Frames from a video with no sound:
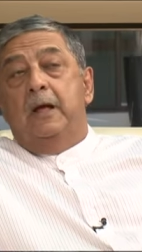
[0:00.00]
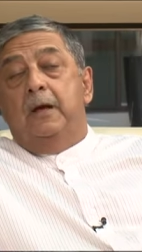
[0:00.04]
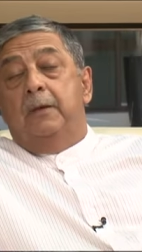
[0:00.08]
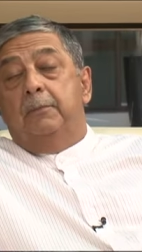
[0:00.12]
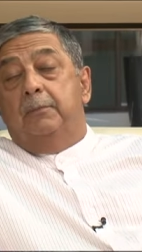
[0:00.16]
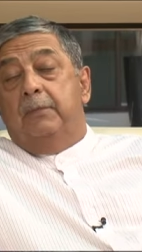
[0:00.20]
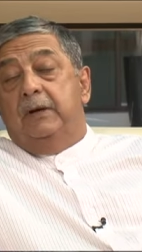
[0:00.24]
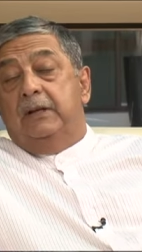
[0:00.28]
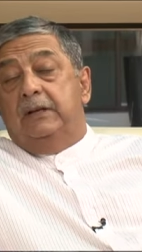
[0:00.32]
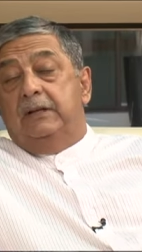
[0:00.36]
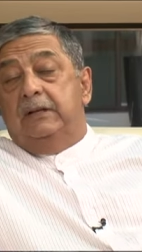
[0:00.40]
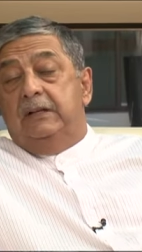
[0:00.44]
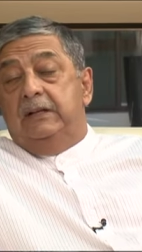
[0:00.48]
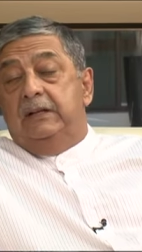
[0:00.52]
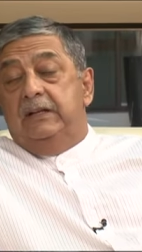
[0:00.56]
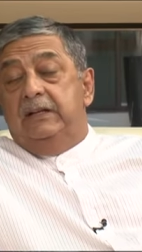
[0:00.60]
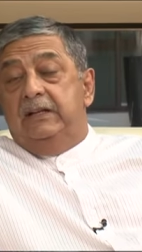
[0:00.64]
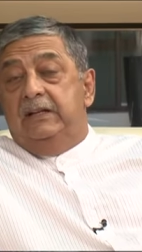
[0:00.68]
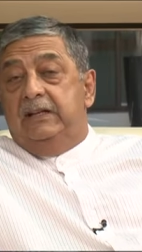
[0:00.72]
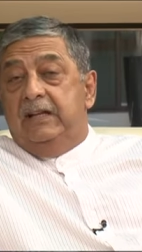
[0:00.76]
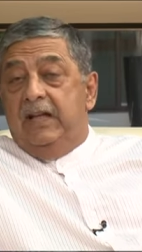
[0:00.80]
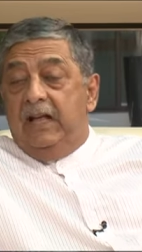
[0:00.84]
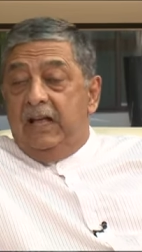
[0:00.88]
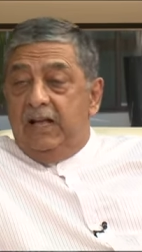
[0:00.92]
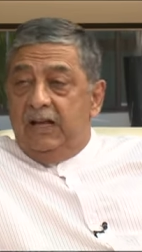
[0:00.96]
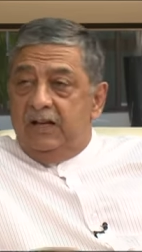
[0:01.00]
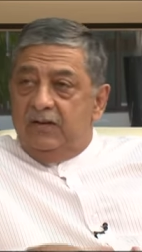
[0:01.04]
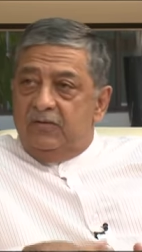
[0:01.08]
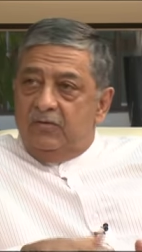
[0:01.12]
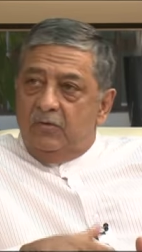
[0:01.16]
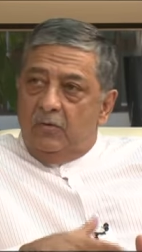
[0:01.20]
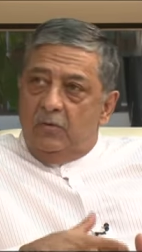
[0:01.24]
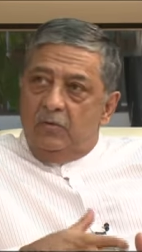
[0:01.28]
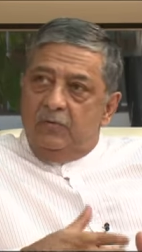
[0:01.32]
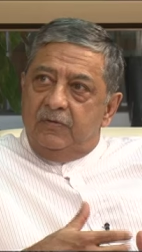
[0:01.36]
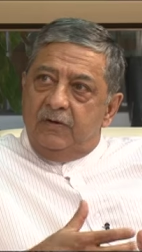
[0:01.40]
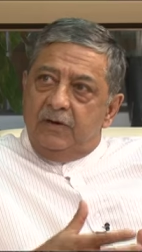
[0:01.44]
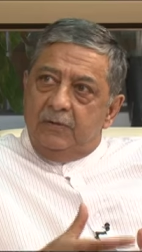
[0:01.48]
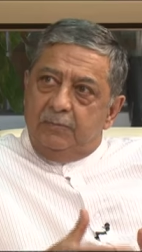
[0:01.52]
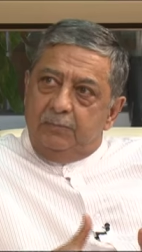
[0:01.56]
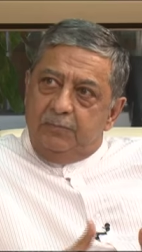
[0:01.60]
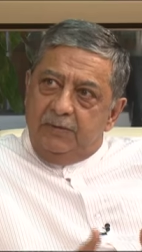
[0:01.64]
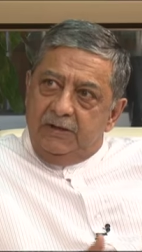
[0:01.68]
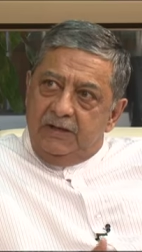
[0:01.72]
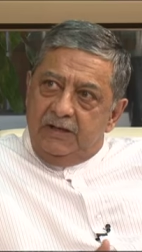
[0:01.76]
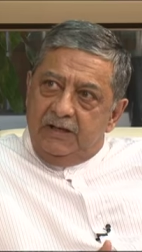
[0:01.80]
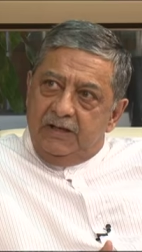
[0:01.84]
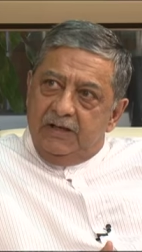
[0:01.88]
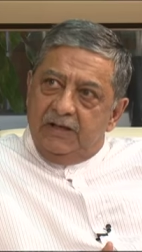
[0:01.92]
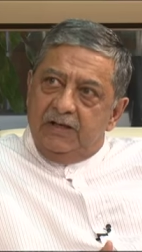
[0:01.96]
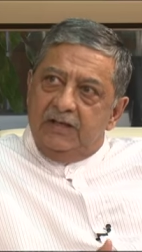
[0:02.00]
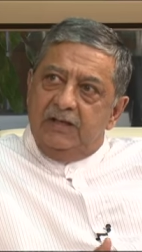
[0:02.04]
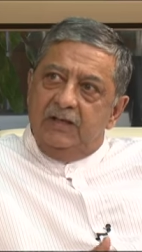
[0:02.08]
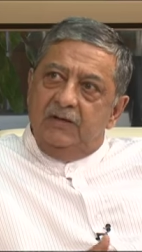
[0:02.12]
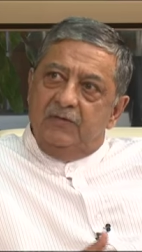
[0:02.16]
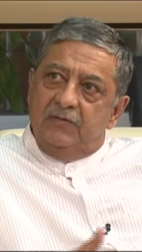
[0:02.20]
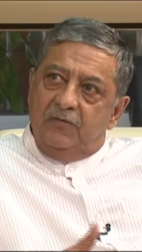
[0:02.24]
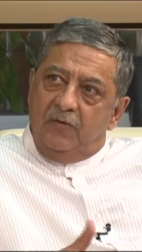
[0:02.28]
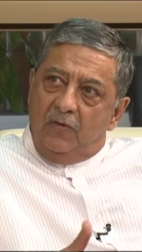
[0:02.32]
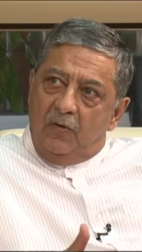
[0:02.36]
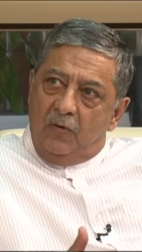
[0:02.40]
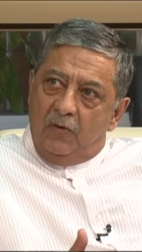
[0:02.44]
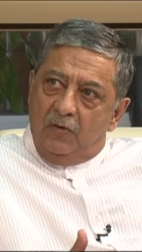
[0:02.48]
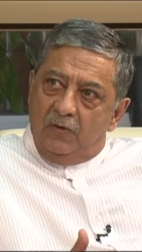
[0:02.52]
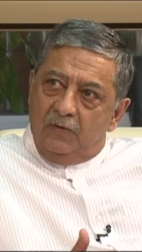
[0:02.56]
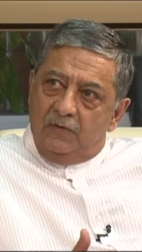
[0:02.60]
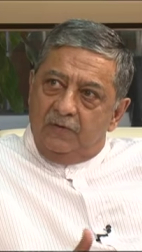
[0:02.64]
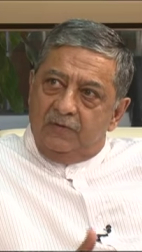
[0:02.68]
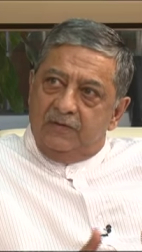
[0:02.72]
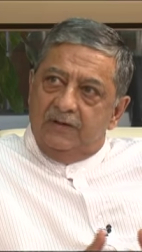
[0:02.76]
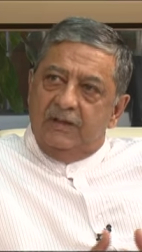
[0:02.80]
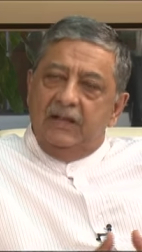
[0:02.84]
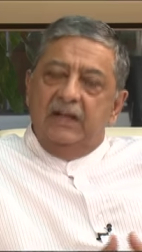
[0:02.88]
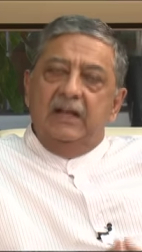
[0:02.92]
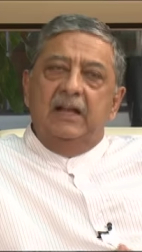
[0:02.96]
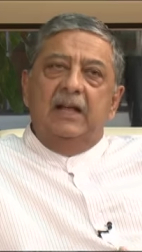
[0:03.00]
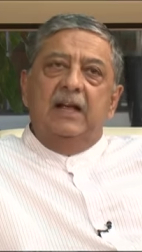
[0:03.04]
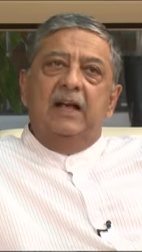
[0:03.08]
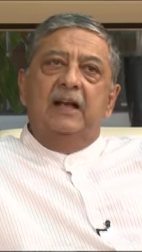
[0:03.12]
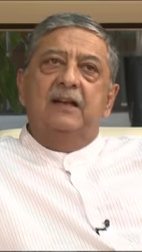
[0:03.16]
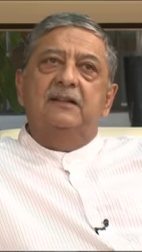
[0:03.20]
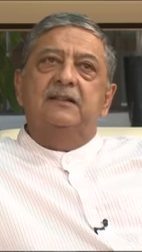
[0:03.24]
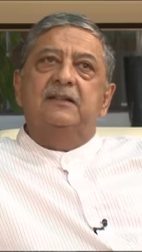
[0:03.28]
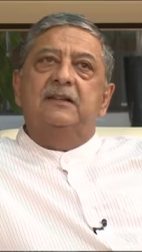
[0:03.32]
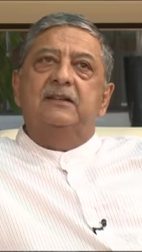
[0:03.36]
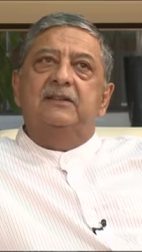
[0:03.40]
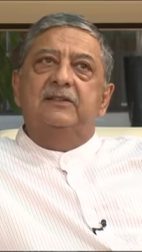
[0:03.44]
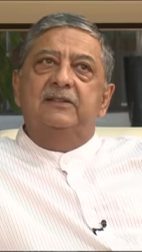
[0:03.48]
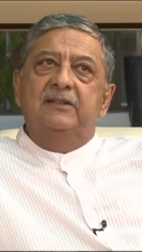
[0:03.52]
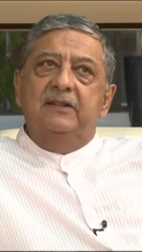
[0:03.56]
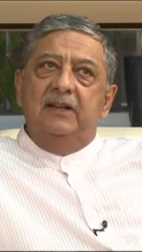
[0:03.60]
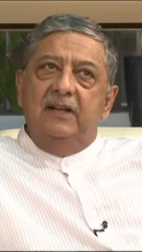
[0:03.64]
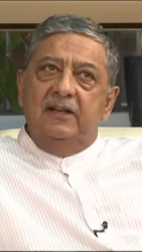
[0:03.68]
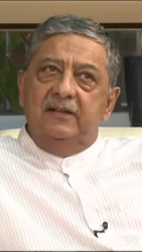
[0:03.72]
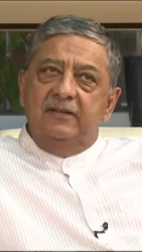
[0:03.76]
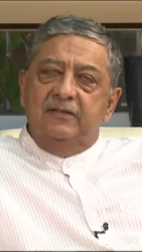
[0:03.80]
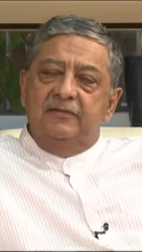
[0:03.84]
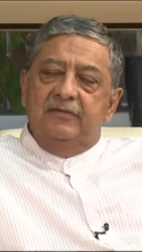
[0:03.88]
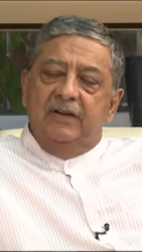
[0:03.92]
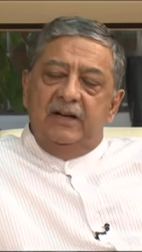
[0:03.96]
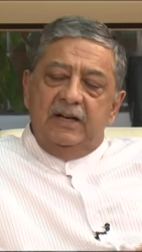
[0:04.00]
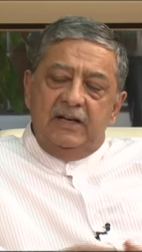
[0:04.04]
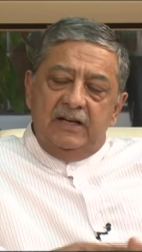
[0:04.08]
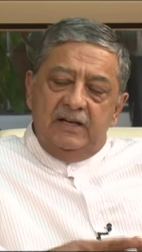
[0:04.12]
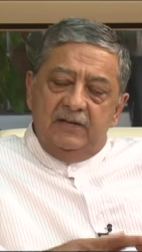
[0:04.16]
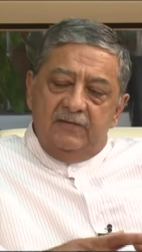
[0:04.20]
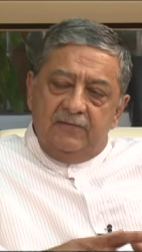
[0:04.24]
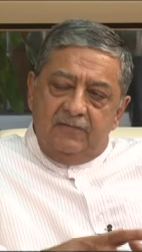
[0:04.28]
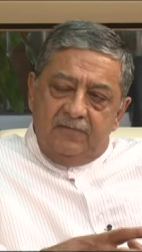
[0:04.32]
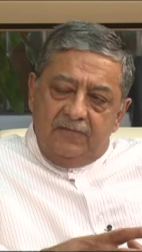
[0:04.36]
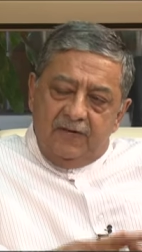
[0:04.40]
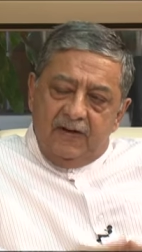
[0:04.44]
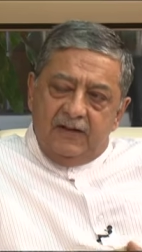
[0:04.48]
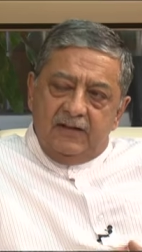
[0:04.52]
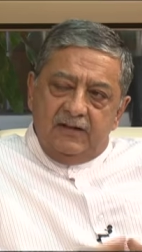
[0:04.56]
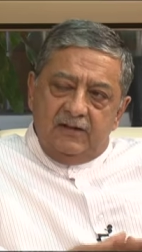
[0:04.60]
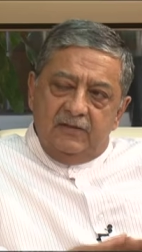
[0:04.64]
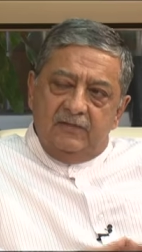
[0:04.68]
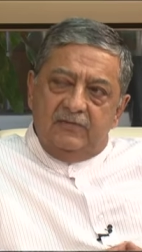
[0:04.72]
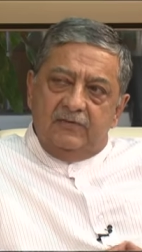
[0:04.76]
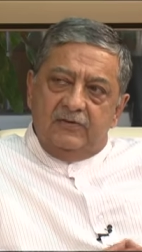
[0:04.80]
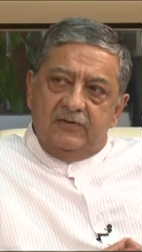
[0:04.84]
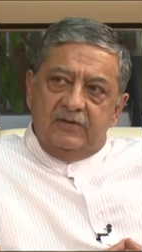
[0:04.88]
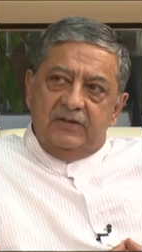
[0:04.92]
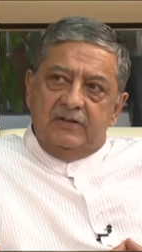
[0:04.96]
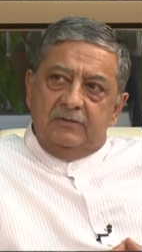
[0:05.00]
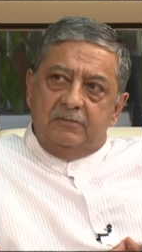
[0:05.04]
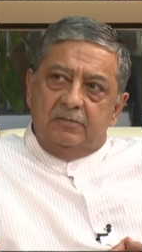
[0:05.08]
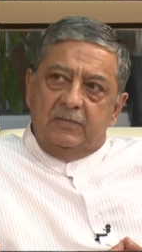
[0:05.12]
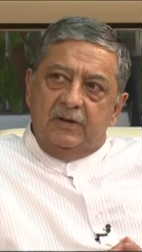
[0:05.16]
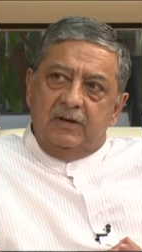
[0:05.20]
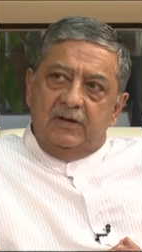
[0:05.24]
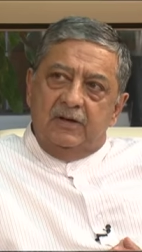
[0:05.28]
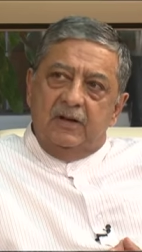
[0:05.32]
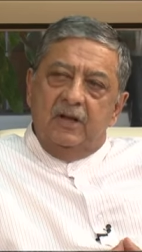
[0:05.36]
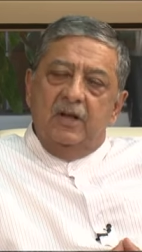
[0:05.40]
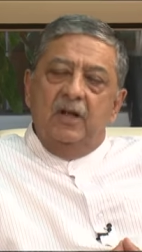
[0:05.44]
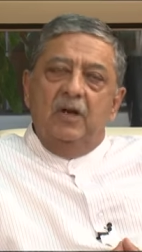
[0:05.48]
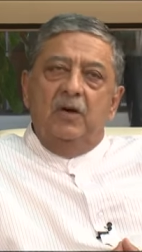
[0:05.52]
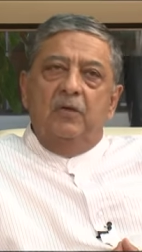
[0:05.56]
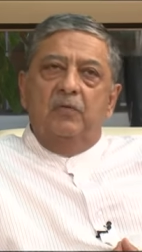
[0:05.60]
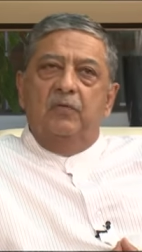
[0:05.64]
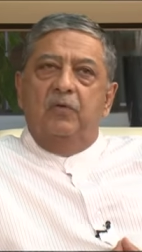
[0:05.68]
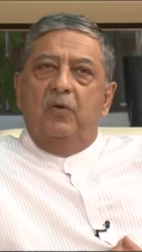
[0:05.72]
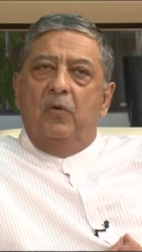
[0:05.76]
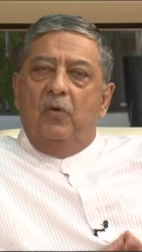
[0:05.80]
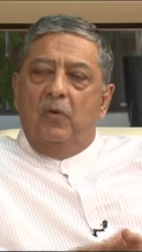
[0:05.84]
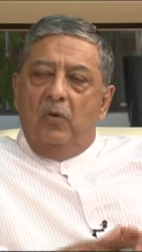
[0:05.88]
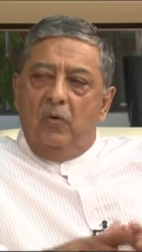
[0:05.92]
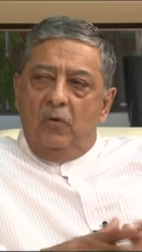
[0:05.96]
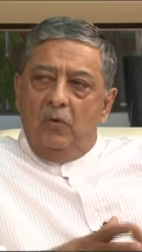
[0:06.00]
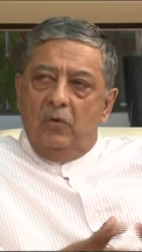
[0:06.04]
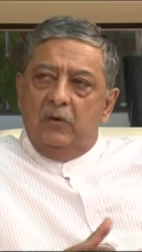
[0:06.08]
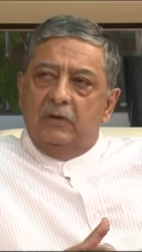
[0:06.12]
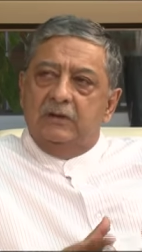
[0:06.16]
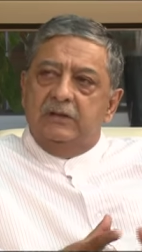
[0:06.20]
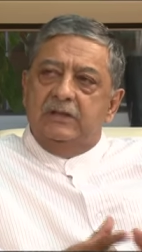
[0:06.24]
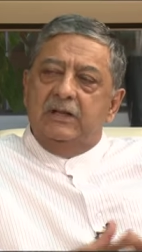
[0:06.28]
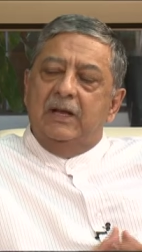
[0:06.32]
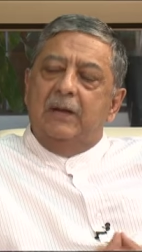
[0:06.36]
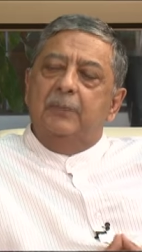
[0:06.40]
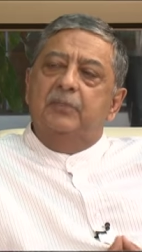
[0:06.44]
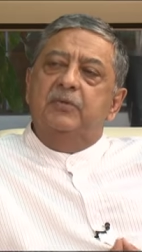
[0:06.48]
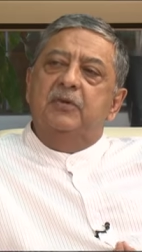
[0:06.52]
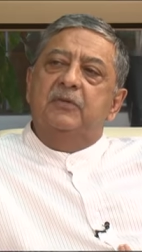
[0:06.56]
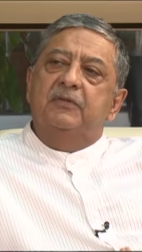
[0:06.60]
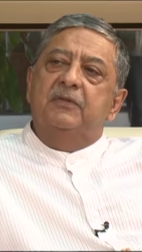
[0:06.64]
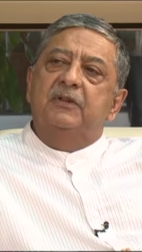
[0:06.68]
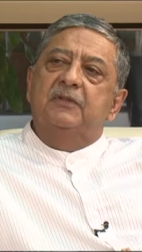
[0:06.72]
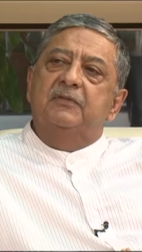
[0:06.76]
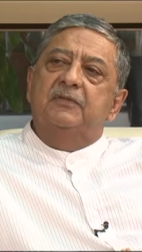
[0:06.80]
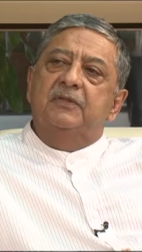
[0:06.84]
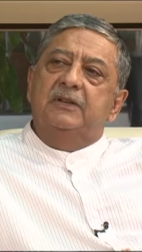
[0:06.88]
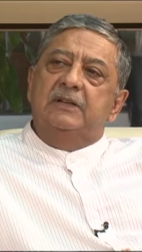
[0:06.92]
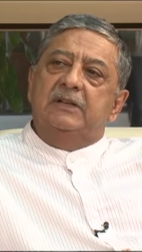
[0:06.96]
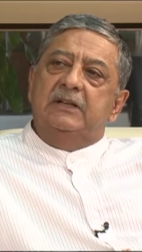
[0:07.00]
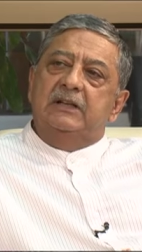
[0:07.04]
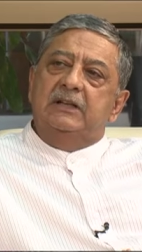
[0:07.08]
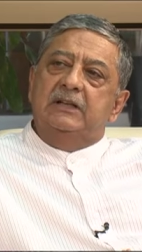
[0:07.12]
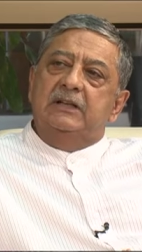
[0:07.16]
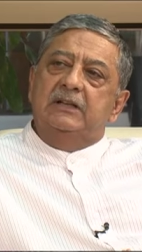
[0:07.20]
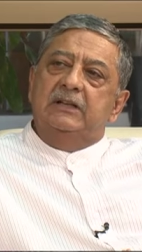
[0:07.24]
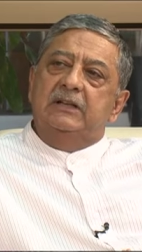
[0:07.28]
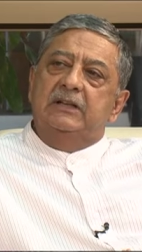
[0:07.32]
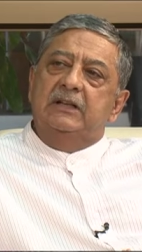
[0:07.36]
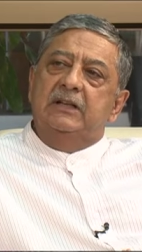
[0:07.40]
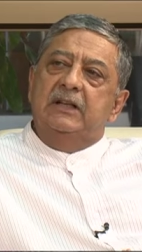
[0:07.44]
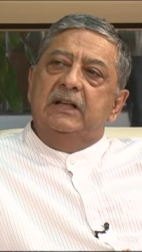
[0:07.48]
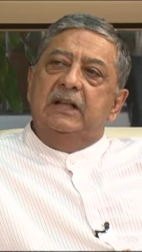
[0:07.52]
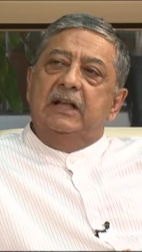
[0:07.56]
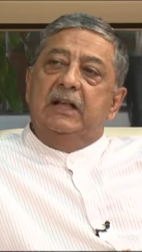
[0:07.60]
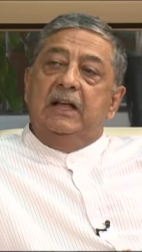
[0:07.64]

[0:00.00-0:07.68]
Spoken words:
But it has over a period evolved as a very effective treatment for all types of infertility.